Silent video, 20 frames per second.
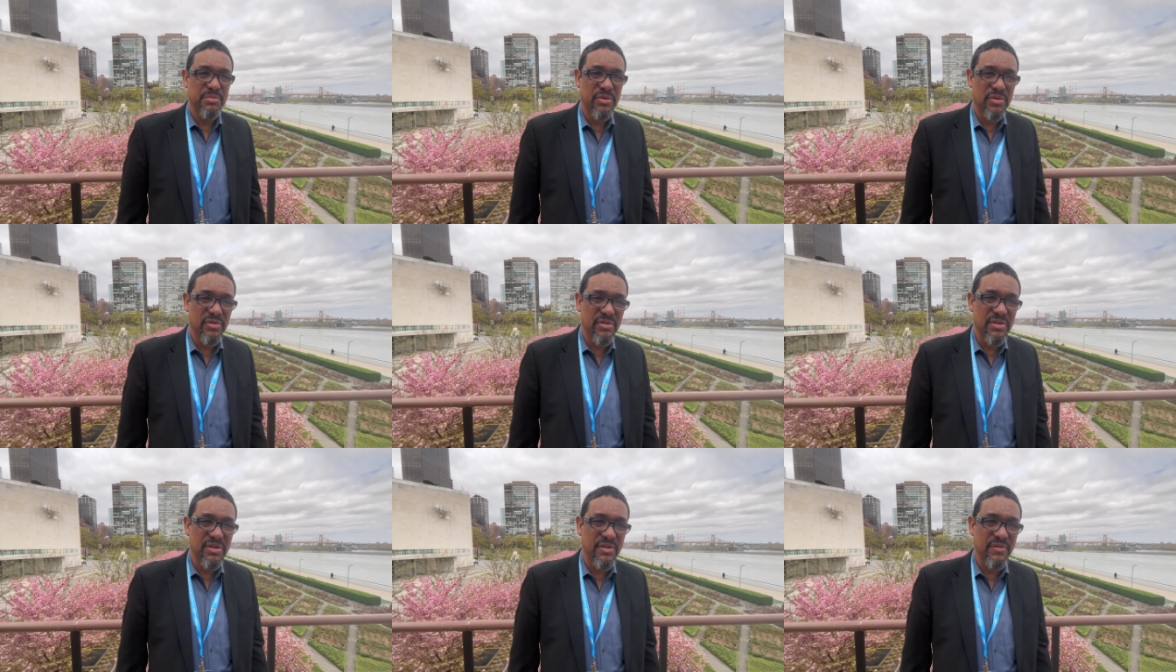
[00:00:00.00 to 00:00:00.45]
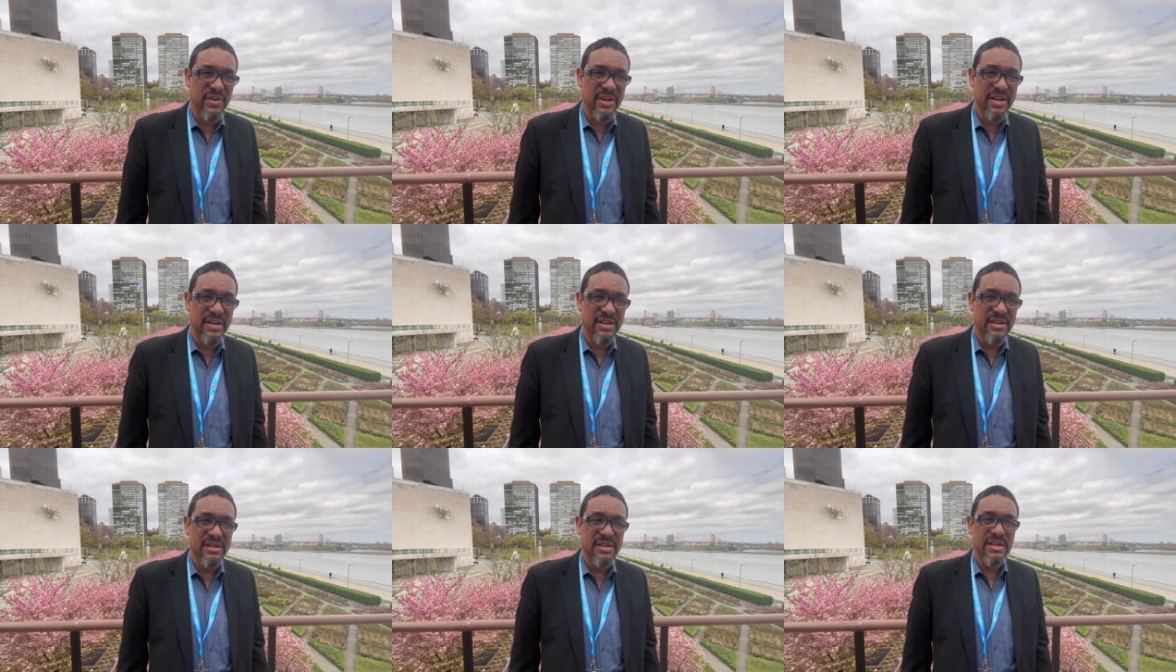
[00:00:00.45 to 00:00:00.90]
Brooklyn
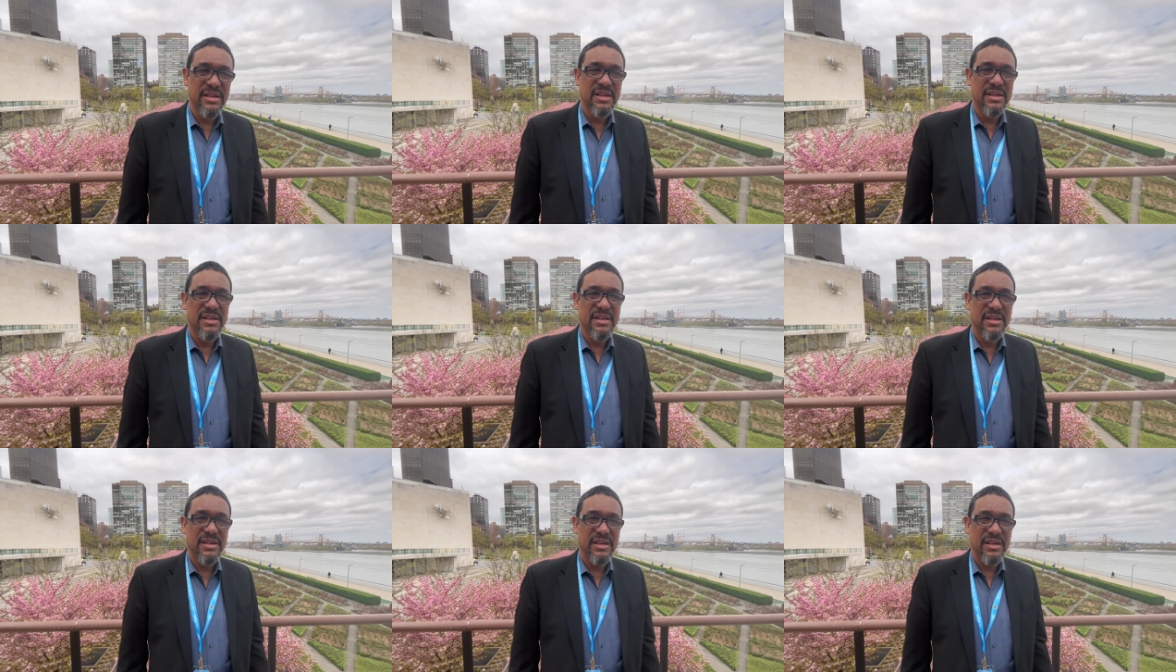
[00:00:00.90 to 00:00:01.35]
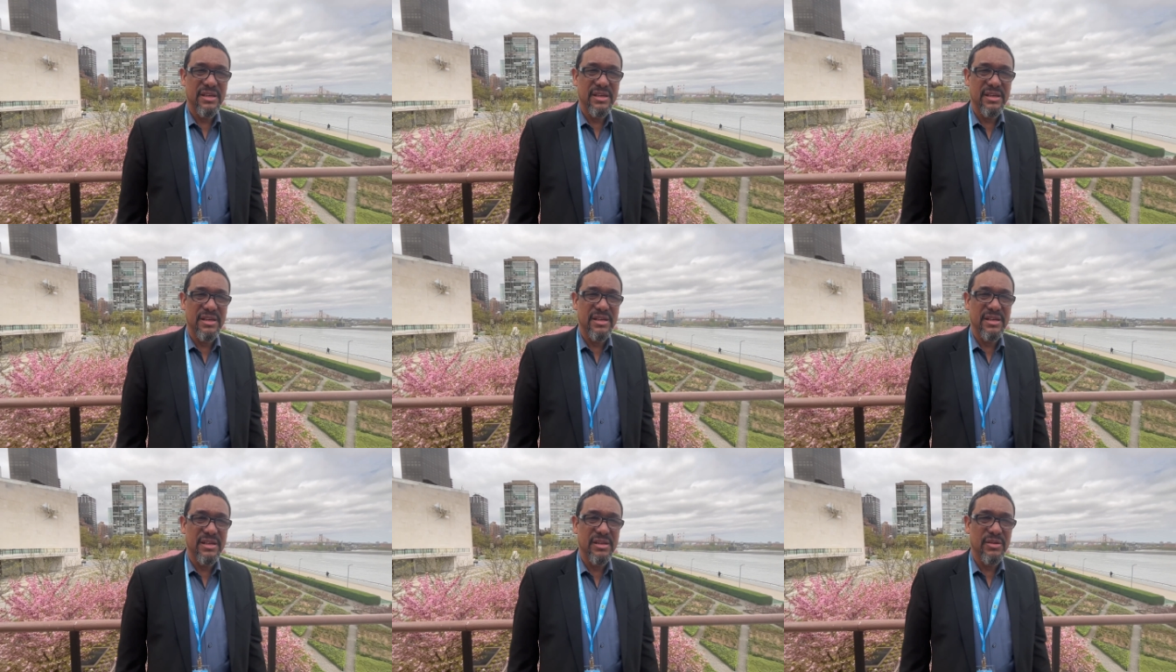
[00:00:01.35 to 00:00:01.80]
Rivera,
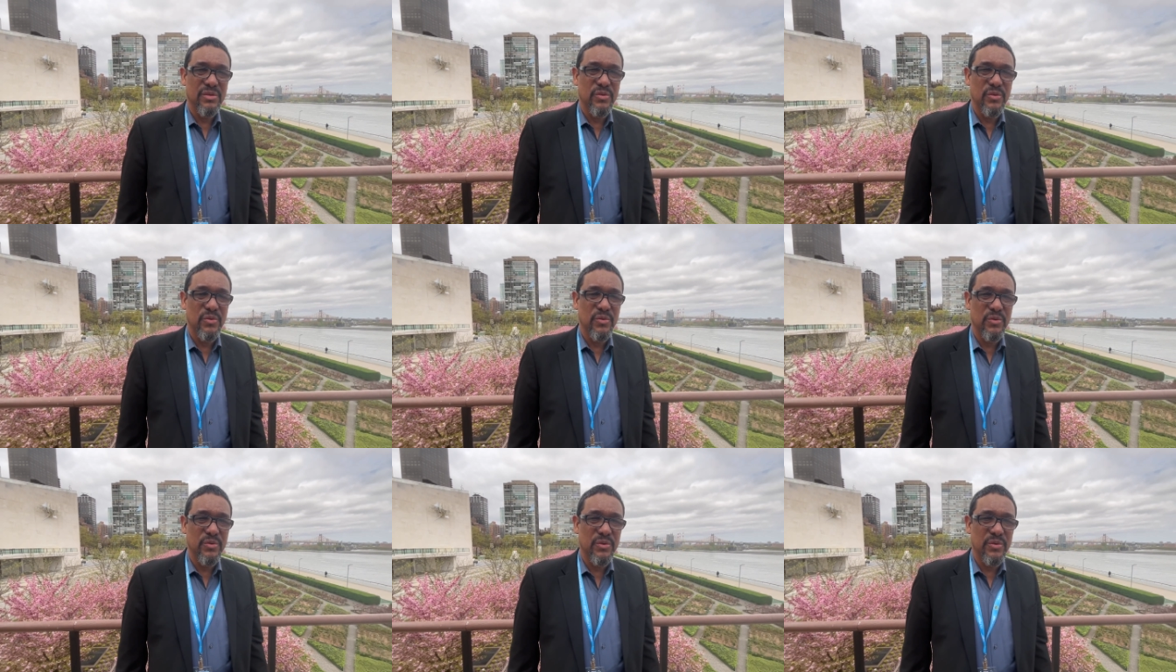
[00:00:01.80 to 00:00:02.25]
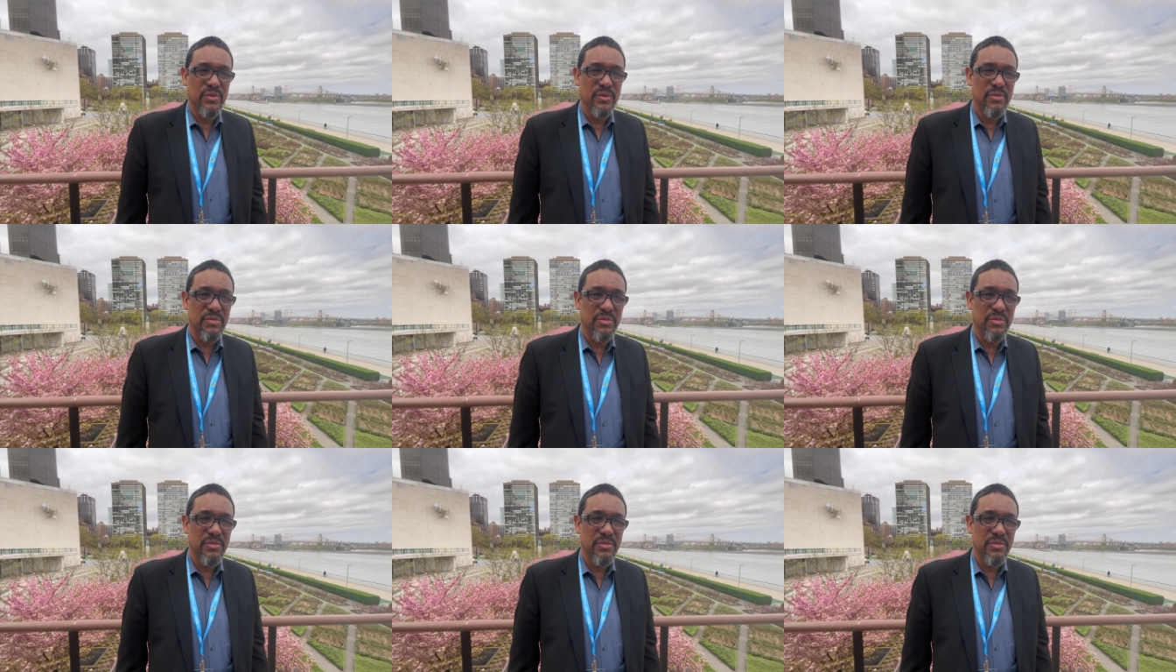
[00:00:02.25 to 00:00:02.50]
uh, who